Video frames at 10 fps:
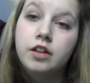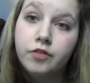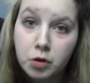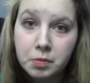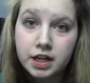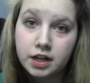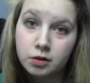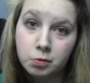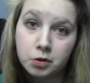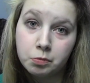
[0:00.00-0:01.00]
If all my
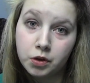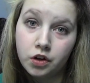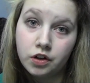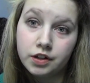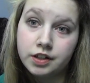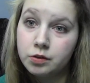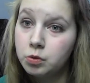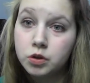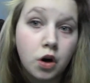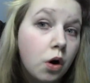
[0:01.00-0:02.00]
hair were blonde, it
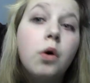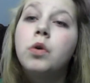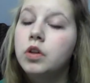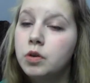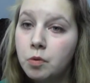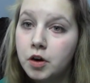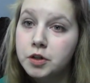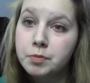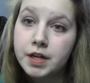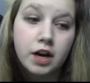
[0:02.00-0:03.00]
would totally
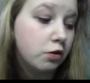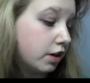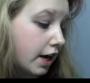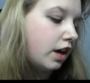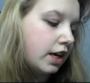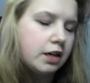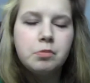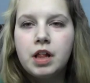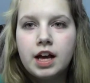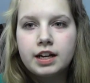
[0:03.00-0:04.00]
wash me out. I
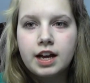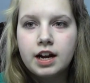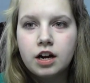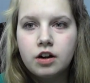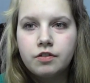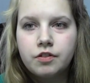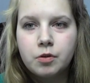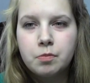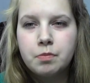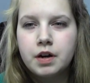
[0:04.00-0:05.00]
had black hair
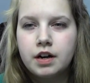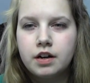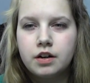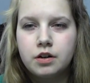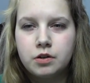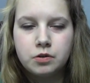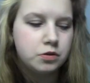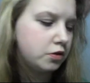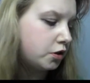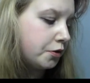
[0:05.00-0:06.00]
for
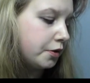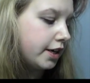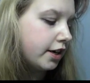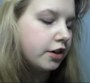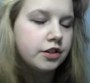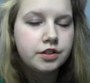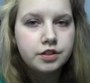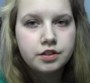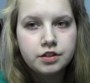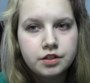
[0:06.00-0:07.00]
about 2 years.